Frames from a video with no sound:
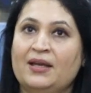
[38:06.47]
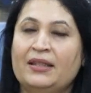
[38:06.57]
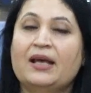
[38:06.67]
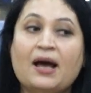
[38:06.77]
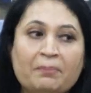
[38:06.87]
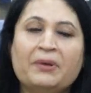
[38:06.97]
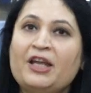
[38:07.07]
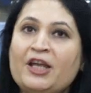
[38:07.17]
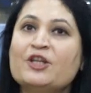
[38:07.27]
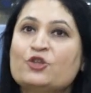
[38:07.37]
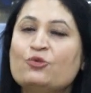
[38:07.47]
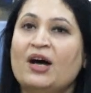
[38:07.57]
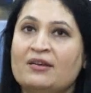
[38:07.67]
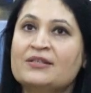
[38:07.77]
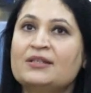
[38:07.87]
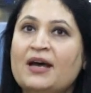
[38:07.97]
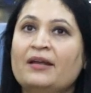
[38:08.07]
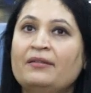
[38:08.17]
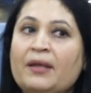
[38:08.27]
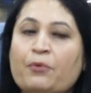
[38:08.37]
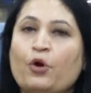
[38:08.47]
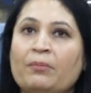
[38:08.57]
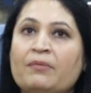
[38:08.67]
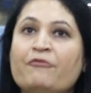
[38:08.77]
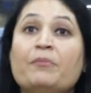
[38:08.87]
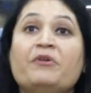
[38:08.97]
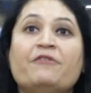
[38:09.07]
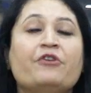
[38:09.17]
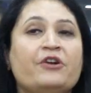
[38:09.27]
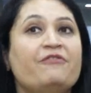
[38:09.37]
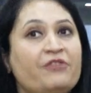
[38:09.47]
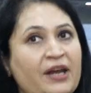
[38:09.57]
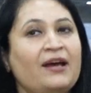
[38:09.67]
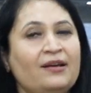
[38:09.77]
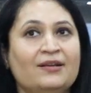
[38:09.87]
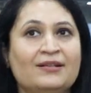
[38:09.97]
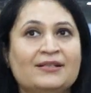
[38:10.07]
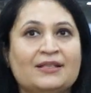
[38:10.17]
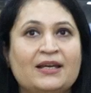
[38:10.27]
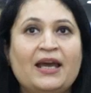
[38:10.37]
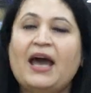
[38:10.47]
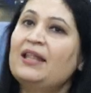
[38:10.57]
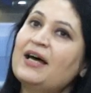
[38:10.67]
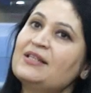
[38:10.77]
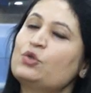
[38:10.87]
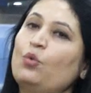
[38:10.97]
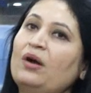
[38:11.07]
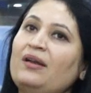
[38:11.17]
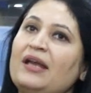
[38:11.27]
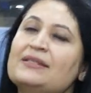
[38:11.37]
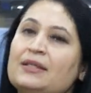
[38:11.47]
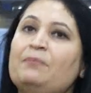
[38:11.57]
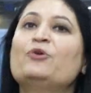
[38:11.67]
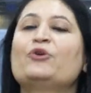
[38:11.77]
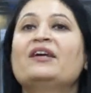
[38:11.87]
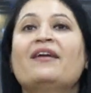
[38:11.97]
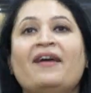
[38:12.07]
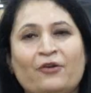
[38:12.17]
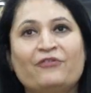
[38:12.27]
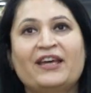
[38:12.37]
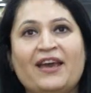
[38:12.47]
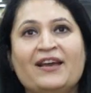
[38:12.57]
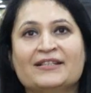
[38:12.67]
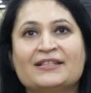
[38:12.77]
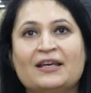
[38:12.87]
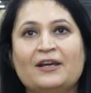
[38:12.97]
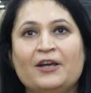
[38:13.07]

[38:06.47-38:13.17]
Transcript: The company needs to understand the problem from different angles. And that's what is the beauty again of the case.